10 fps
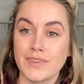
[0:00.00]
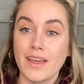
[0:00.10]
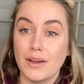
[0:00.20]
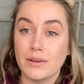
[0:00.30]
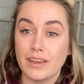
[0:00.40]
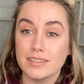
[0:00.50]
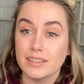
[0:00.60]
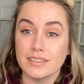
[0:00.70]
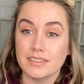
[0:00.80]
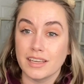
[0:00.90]
Okay, so
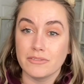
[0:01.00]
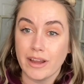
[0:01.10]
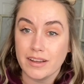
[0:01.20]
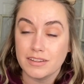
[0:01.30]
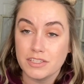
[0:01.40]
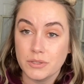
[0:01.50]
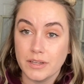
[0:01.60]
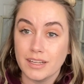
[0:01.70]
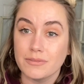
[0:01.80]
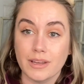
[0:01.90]
let's get right into
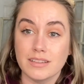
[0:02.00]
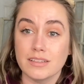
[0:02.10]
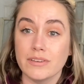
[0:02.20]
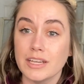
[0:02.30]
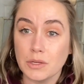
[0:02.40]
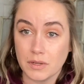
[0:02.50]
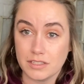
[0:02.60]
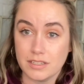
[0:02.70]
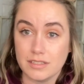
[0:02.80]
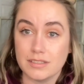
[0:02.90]
it. If you guys have any
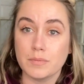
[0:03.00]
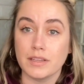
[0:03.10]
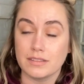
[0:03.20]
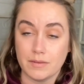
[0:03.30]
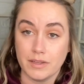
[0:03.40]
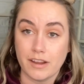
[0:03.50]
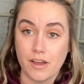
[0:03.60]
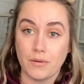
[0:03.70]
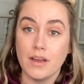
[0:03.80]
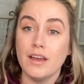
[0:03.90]
questions, please let me
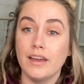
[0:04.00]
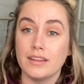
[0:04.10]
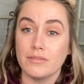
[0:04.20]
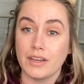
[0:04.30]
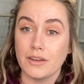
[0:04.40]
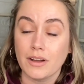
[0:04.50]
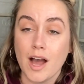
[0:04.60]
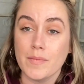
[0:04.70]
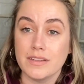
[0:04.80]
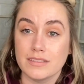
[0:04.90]
know in the video
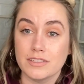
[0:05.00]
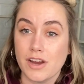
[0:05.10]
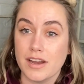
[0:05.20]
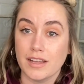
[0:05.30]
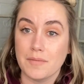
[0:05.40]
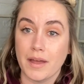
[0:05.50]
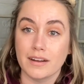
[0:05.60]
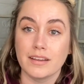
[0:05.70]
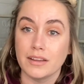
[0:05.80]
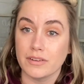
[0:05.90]
comments. I try to get back
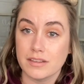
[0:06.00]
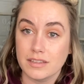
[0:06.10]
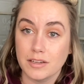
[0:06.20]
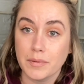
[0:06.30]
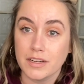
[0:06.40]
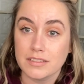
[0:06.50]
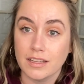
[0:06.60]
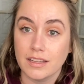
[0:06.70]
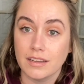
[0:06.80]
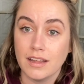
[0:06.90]
to every single
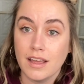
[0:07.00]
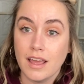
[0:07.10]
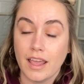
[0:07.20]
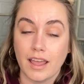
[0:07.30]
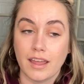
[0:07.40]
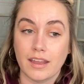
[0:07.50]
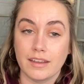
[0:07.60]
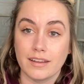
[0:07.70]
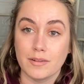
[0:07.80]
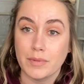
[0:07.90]
person, and
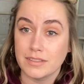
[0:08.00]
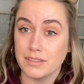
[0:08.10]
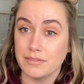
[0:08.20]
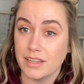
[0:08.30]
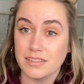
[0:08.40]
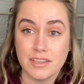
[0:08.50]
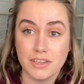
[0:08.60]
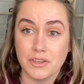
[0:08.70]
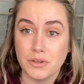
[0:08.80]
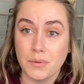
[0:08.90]
best of luck to
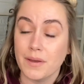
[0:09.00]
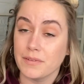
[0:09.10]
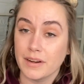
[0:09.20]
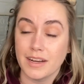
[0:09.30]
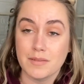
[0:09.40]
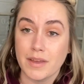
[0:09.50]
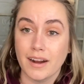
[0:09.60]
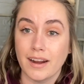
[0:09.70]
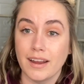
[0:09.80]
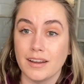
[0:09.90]
you if you're getting
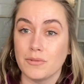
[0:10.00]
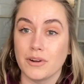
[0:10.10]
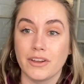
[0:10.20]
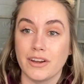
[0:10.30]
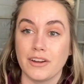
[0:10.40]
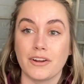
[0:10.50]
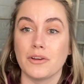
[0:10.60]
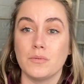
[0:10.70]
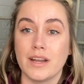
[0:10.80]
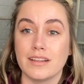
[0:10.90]
married and working in your
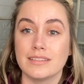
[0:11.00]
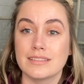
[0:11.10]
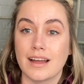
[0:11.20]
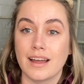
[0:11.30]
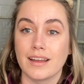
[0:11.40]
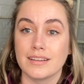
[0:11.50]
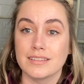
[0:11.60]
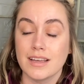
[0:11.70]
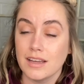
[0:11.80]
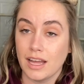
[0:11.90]
own wedding signs.
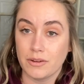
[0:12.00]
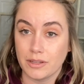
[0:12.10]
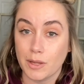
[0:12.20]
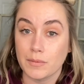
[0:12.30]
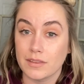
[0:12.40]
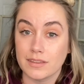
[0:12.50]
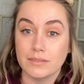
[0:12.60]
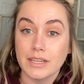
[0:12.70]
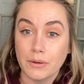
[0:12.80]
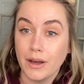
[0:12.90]
I really hope that this
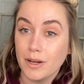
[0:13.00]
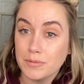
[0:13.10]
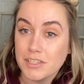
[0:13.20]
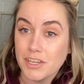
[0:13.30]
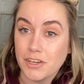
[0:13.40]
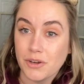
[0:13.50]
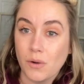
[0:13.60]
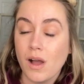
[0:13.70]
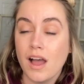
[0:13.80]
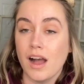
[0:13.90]
video helped you.
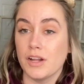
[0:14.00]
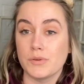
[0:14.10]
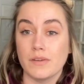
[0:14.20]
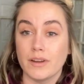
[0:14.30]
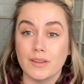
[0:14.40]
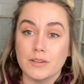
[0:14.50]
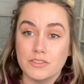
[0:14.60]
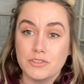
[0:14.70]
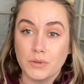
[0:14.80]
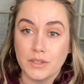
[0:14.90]
I do have other
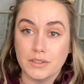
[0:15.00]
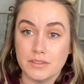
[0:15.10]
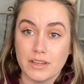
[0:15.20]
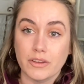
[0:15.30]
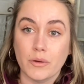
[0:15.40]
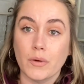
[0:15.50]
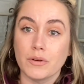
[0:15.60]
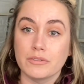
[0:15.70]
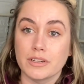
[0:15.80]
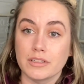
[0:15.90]
tutorials that go
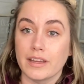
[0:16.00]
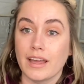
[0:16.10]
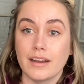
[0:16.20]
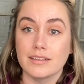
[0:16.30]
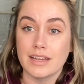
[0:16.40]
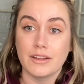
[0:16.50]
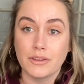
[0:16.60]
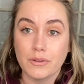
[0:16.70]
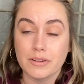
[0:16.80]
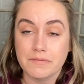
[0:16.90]
over like how to
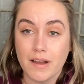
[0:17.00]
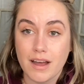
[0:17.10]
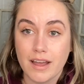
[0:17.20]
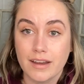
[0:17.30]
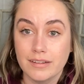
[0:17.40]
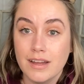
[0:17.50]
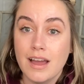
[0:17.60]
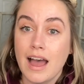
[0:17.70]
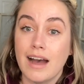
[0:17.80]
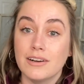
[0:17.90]
download a font,
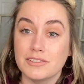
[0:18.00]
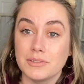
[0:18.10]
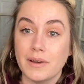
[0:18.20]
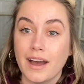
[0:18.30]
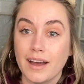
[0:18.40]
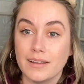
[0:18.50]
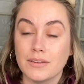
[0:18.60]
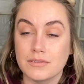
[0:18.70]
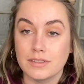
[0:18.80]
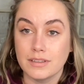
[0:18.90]
how to add
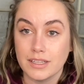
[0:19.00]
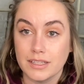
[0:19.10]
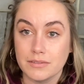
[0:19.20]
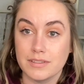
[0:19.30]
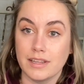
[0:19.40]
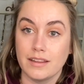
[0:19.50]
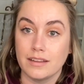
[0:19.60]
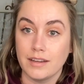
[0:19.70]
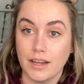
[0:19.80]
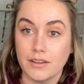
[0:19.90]
those glyphs and the
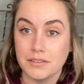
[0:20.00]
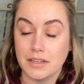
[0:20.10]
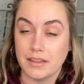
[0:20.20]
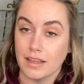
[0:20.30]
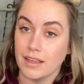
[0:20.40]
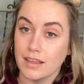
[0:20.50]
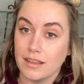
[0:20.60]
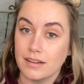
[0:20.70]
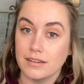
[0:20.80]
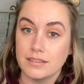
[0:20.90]
tails on the
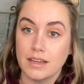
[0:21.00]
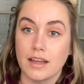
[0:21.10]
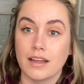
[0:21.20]
end.